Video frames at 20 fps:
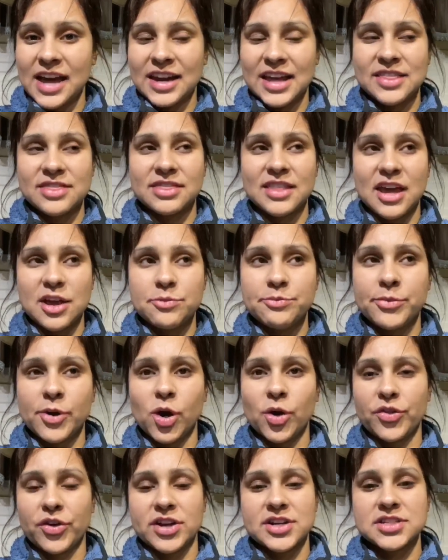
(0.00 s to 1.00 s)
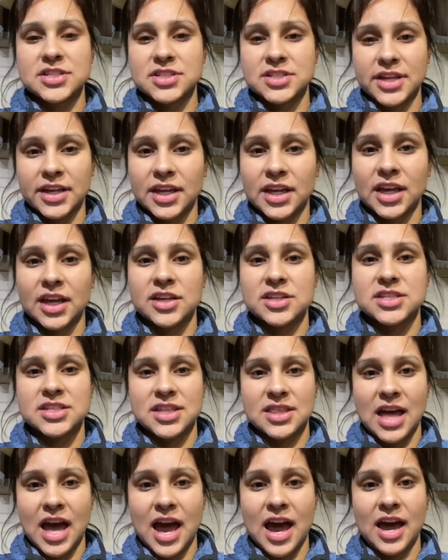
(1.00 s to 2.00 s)
and they both are sticking to
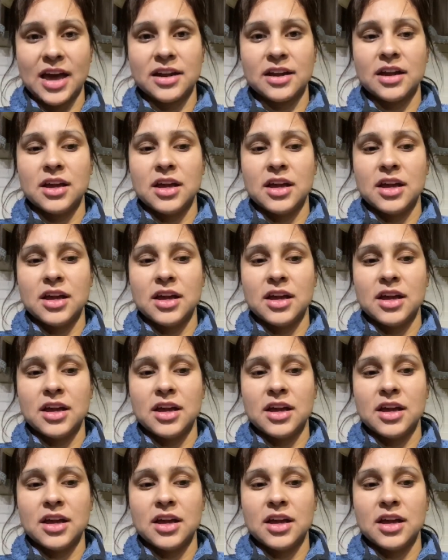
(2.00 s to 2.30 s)
that